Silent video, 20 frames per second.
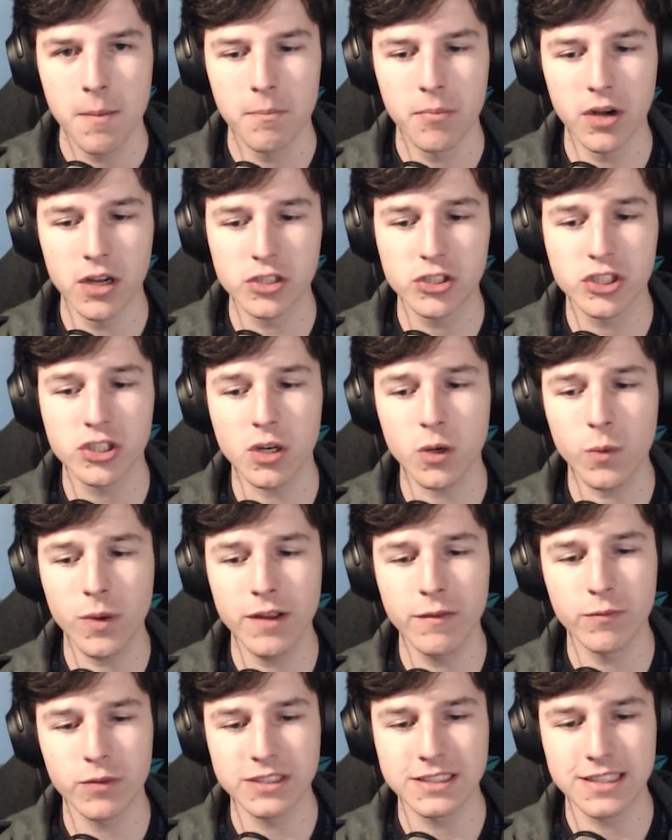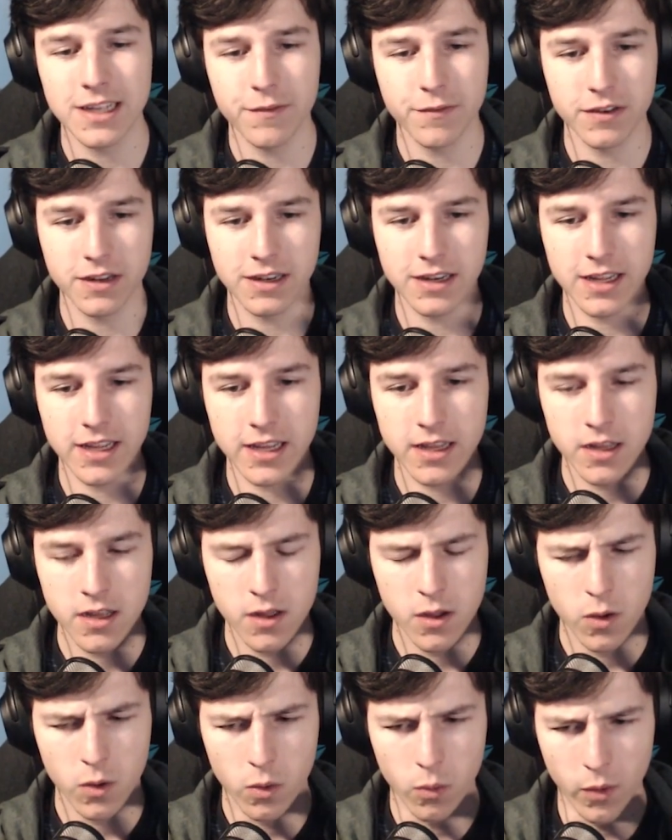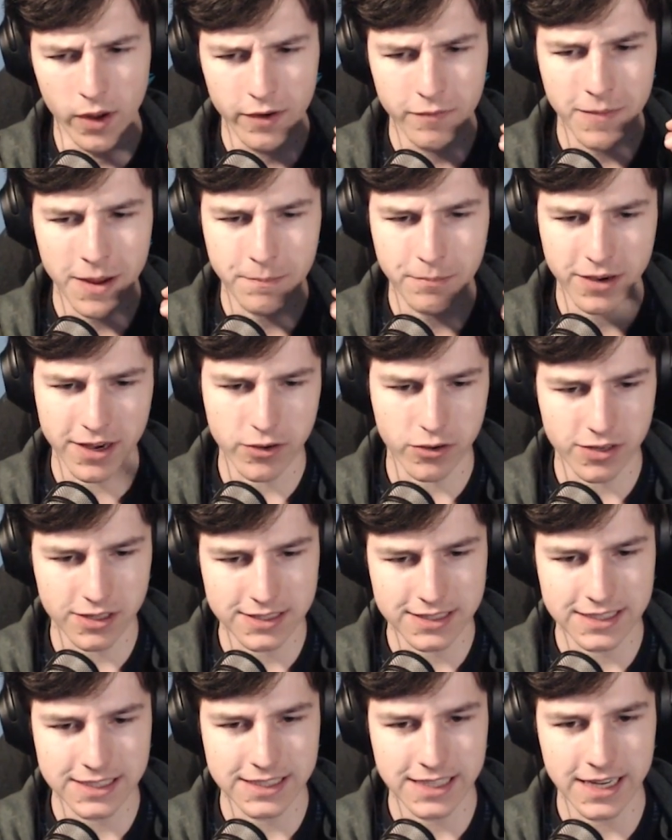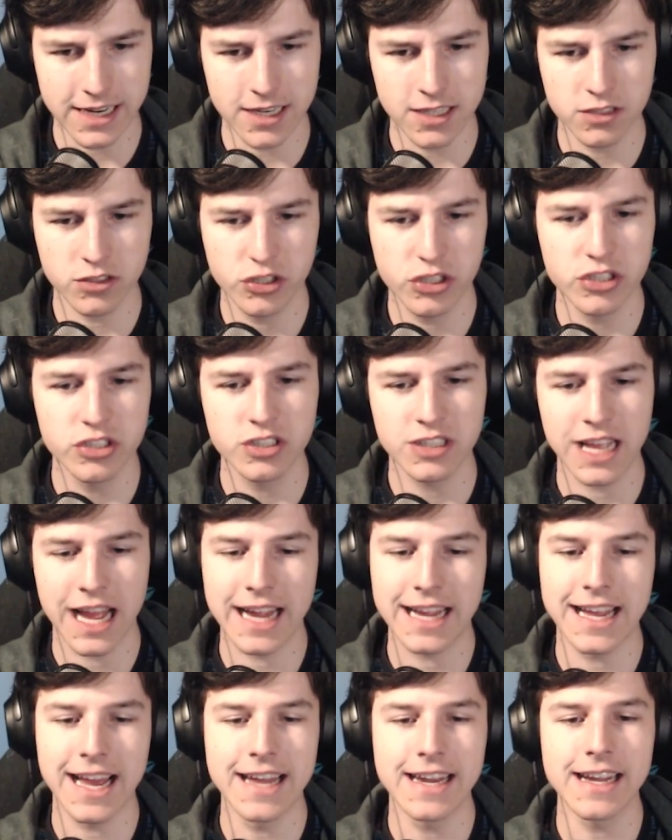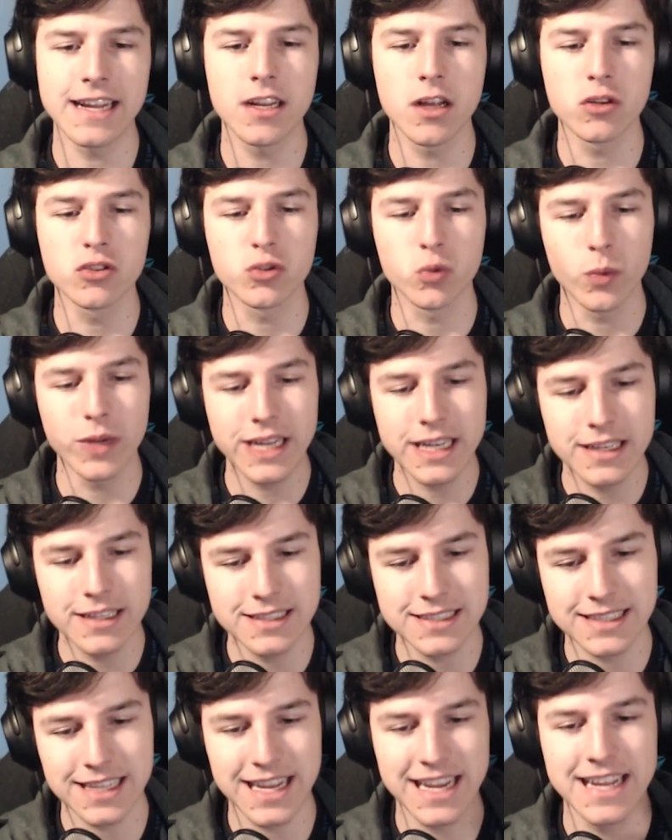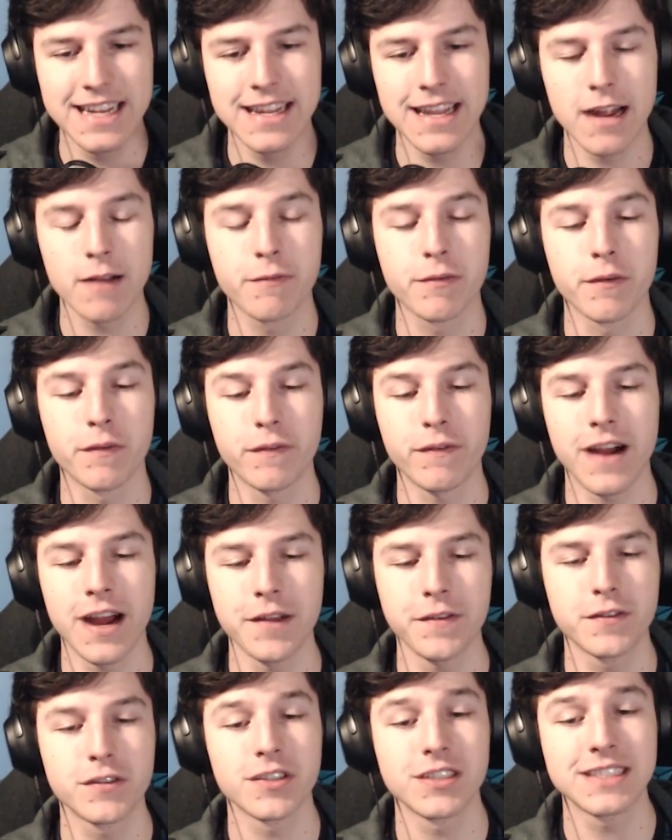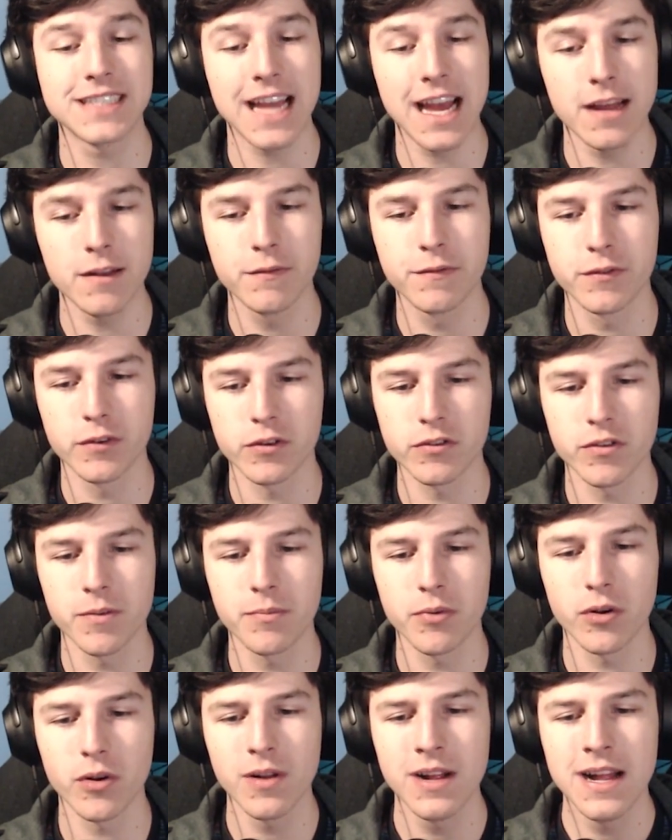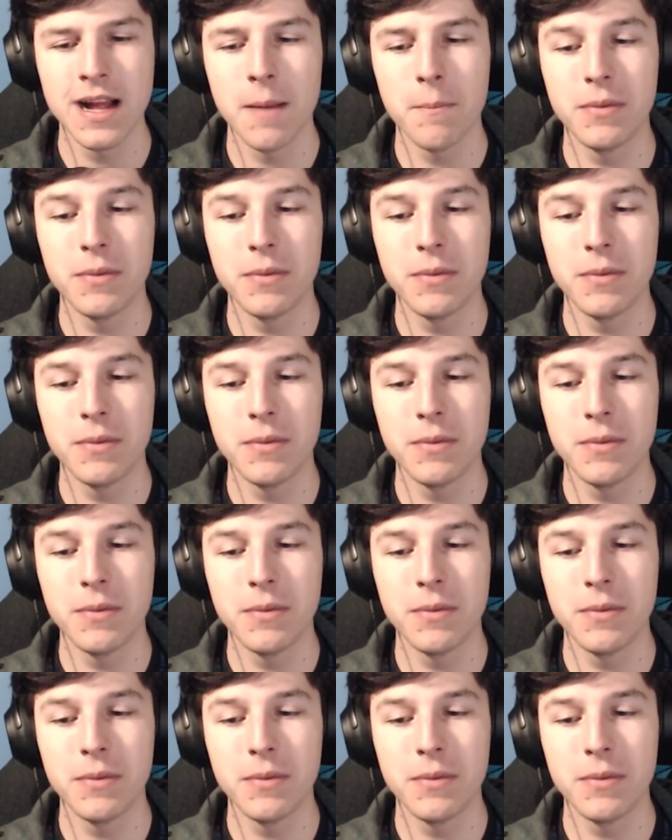But Shockwave was definitely one of my priorities here. Just getting those weakness in there for 5 turns and vulnerable.